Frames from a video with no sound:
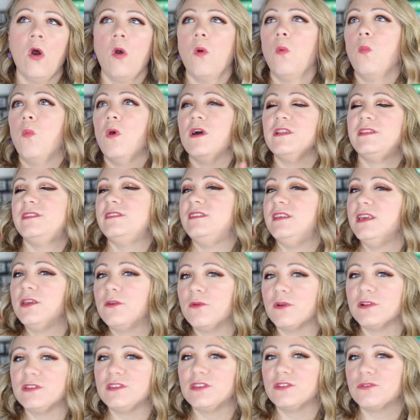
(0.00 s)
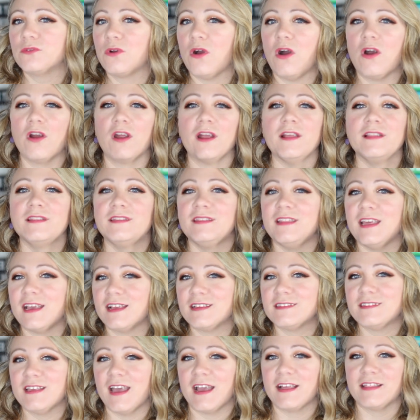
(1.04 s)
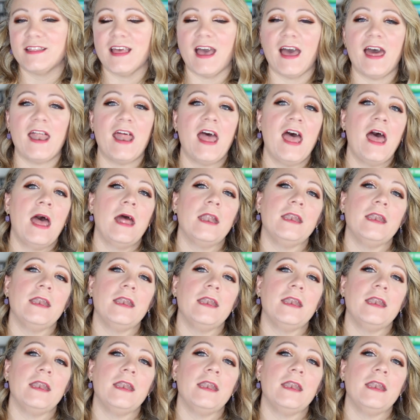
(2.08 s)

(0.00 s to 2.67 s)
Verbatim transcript: what secrets there are and things like that.